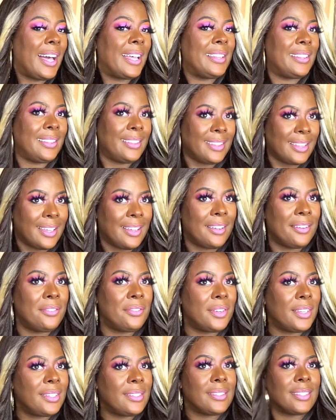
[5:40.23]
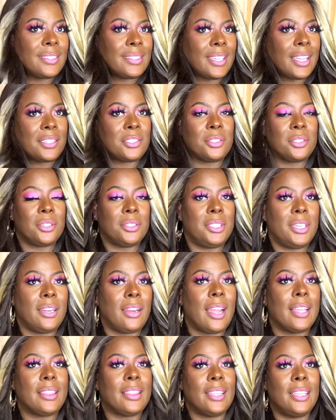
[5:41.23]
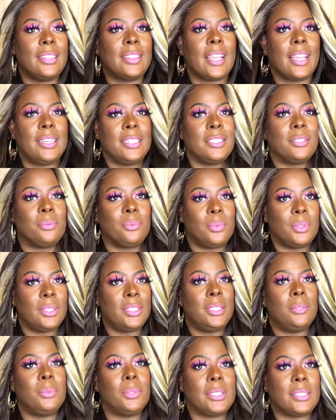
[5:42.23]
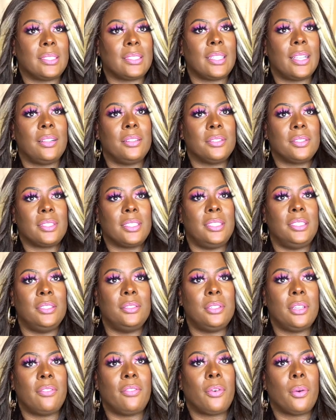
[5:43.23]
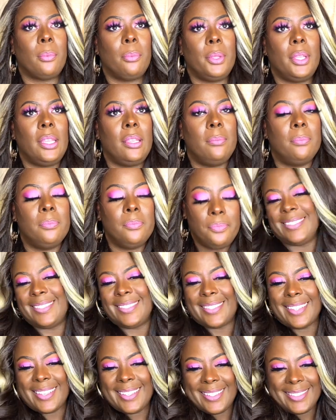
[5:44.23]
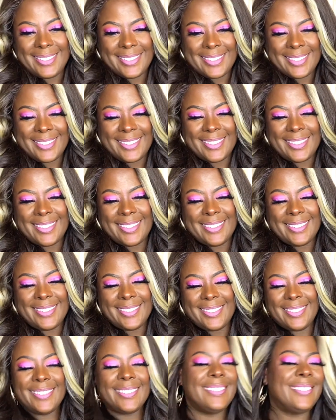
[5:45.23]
I love the texture on here. I think that is really what sells the unit for me. Yes, girl.